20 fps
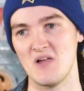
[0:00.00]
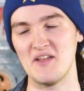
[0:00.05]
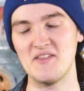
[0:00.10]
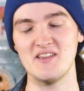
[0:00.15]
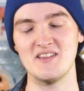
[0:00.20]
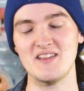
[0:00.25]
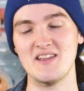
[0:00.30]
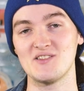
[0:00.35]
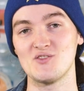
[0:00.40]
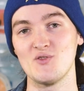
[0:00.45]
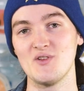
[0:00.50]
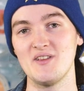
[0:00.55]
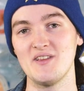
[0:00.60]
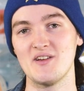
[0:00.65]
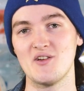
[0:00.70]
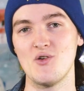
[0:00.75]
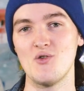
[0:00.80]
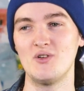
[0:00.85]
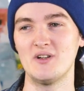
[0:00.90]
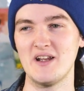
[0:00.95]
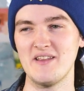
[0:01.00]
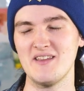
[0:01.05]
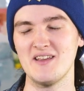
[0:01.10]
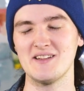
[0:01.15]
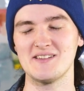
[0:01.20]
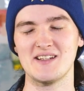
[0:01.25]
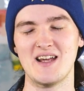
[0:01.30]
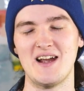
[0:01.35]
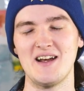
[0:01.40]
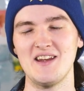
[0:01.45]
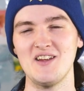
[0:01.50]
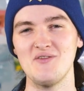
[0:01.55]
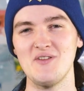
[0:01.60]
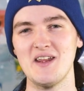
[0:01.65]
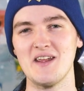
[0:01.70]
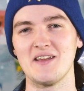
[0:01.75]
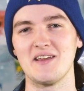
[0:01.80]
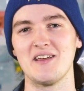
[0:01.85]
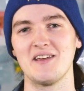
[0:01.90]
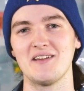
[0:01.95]
I think that's really cool, and I think it's kind of
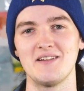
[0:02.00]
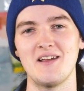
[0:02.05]
unique.